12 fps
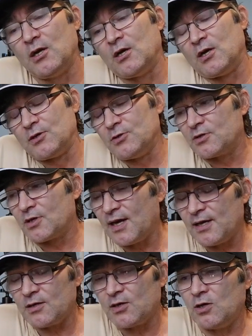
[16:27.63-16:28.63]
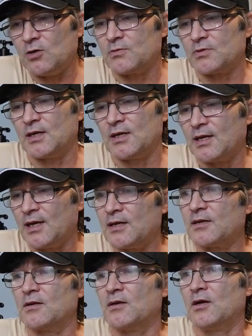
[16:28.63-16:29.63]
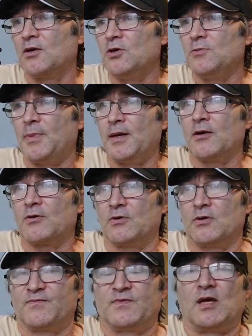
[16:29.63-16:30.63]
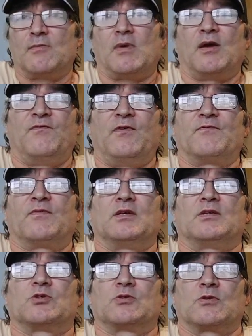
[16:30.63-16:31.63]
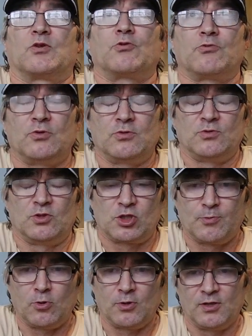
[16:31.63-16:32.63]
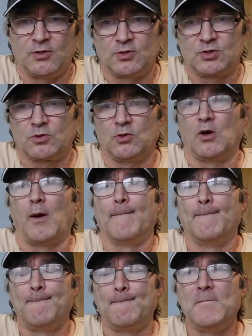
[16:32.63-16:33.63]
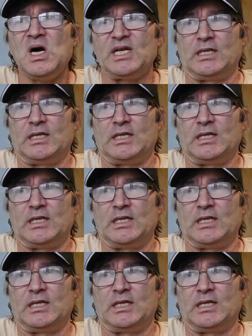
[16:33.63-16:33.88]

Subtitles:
you can go and get a good pair of 10 by 50s through your sporting goods store. But